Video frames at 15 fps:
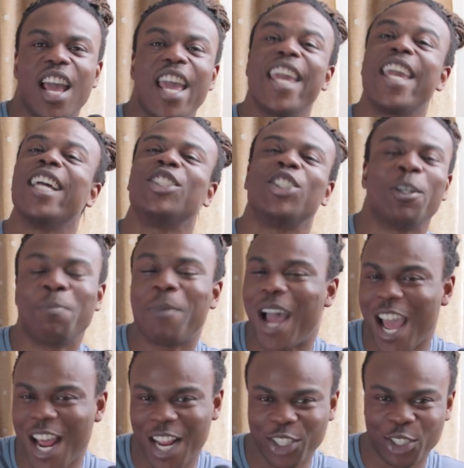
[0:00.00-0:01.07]

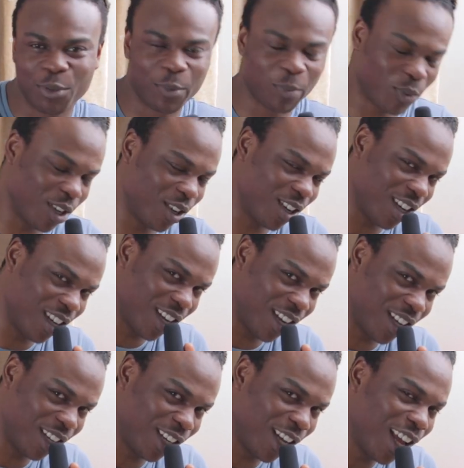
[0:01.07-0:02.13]
ASMR. That's what
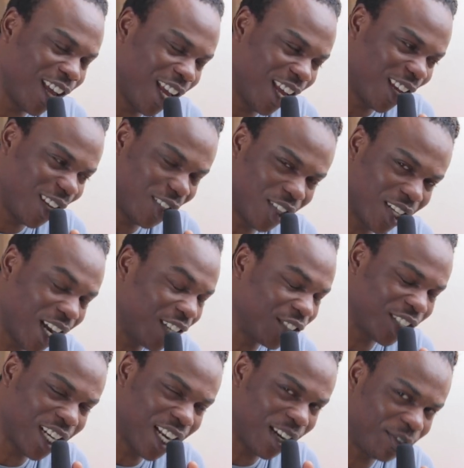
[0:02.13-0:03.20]
you guys
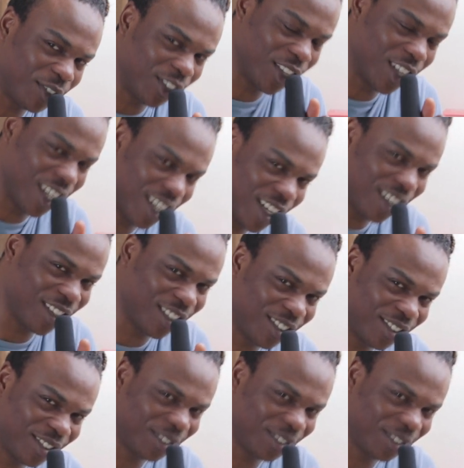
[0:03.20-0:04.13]
are live today, huh?